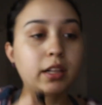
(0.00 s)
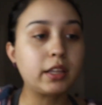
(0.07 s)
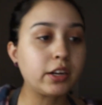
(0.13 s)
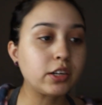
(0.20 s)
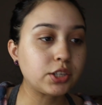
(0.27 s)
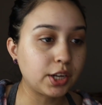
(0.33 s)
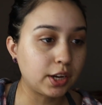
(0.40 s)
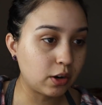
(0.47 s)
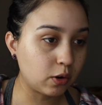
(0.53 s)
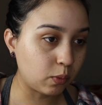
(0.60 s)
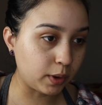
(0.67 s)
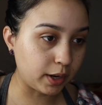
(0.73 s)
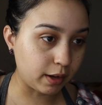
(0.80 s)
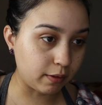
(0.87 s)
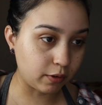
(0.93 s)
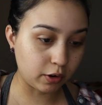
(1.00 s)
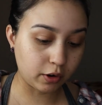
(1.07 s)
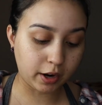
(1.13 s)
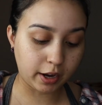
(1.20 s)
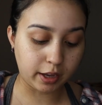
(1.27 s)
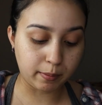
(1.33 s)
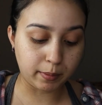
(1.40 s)
clear gel whenever
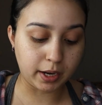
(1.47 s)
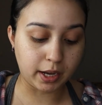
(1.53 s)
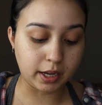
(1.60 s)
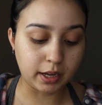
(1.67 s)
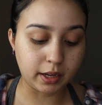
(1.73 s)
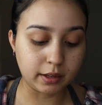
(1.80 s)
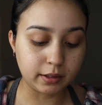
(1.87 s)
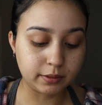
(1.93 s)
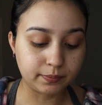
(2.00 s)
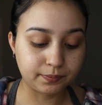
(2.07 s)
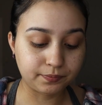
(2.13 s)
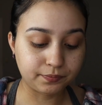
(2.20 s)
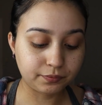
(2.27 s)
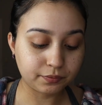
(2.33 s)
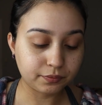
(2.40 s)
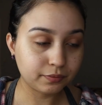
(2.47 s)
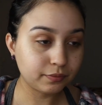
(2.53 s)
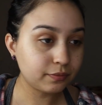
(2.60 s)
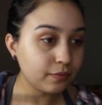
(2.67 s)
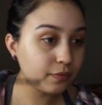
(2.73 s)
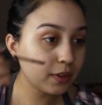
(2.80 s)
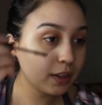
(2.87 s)
I am not
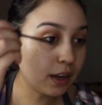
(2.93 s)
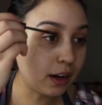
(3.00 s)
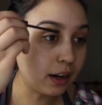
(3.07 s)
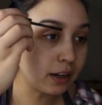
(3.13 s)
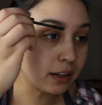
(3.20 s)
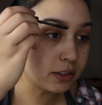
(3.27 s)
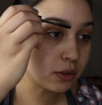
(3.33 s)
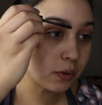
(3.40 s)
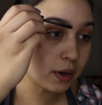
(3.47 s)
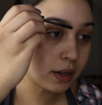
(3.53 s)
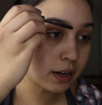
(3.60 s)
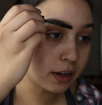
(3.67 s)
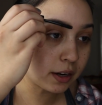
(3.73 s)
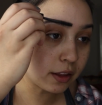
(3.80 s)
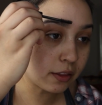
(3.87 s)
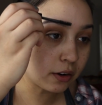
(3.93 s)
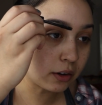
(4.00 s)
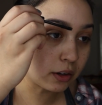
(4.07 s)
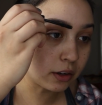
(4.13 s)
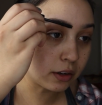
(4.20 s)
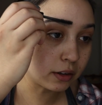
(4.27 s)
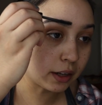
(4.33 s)
uh, doing another
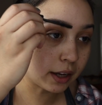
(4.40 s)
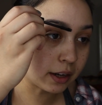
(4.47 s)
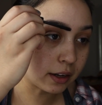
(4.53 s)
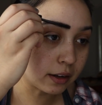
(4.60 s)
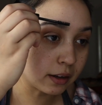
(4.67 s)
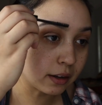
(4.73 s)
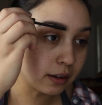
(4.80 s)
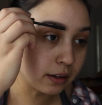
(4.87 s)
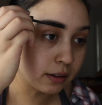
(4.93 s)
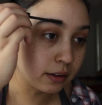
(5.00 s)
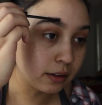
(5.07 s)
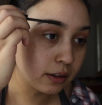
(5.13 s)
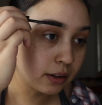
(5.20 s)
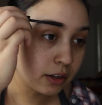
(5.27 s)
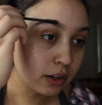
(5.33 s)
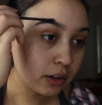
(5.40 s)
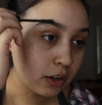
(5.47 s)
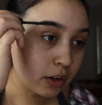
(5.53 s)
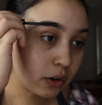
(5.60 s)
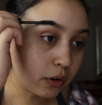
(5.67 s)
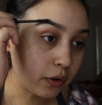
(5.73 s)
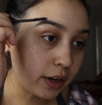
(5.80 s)
like a
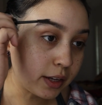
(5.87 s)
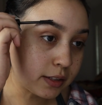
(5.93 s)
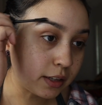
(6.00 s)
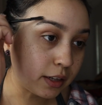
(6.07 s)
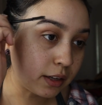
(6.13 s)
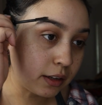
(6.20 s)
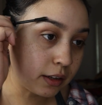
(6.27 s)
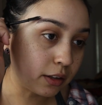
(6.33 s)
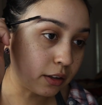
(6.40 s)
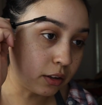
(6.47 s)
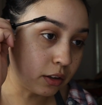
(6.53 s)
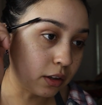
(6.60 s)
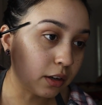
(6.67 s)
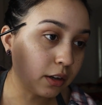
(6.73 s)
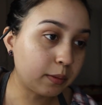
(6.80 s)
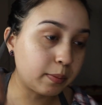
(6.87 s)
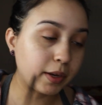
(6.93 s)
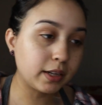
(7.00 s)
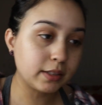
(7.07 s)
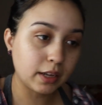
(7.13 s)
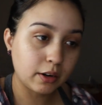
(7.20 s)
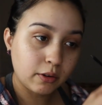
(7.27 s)
crazy look
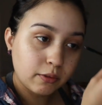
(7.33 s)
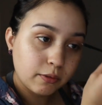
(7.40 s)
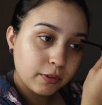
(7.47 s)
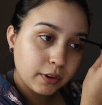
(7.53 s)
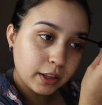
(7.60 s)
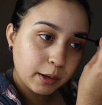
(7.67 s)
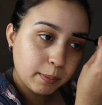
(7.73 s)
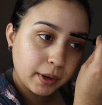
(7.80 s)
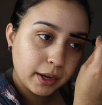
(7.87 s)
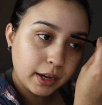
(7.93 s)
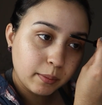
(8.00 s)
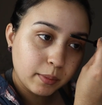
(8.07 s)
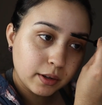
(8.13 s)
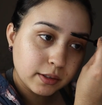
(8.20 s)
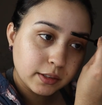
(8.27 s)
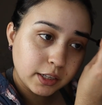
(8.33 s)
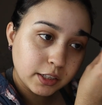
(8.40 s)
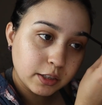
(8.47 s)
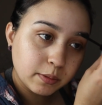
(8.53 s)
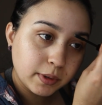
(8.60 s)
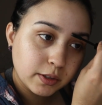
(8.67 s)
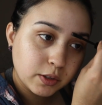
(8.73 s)
because I don't feel like my eyebrows
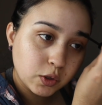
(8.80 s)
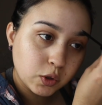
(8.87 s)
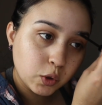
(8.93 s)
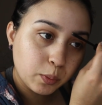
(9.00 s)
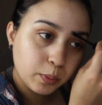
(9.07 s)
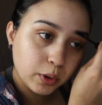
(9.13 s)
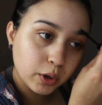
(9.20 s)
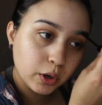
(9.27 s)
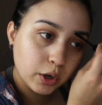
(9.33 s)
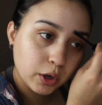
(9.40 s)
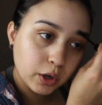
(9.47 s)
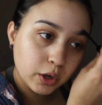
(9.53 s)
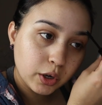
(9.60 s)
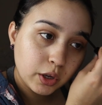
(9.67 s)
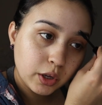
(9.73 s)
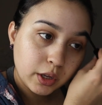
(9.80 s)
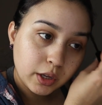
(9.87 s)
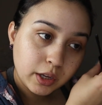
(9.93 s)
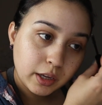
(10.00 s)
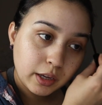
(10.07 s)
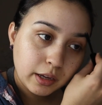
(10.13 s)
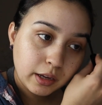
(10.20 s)
need to be super
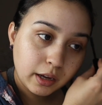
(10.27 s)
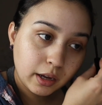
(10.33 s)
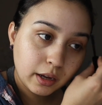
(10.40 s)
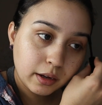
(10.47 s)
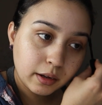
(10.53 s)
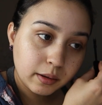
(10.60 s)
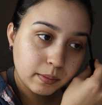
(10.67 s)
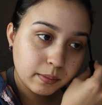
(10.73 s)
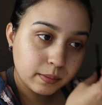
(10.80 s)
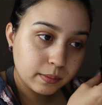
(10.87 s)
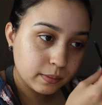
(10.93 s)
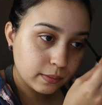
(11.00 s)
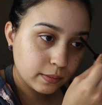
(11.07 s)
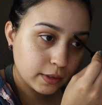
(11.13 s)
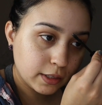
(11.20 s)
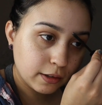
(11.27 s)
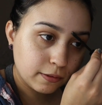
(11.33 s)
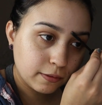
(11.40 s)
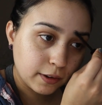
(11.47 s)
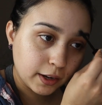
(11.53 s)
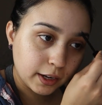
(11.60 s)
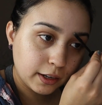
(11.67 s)
um,
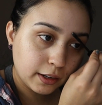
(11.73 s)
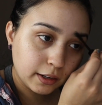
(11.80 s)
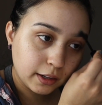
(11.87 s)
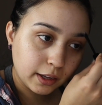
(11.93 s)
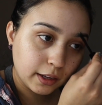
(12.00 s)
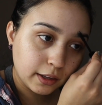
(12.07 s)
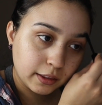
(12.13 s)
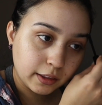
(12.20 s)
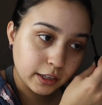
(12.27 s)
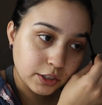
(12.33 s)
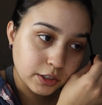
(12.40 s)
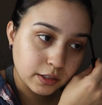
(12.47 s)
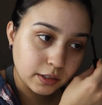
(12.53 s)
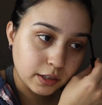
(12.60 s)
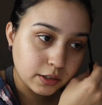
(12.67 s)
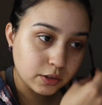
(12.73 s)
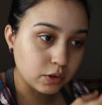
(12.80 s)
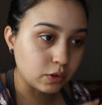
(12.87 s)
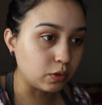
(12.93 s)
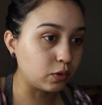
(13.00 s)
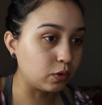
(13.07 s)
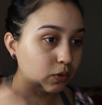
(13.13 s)
defined. Like they just need
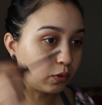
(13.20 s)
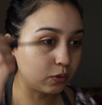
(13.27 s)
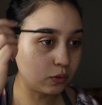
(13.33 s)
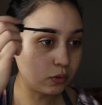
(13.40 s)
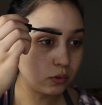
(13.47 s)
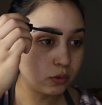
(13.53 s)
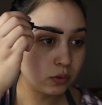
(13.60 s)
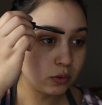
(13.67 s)
to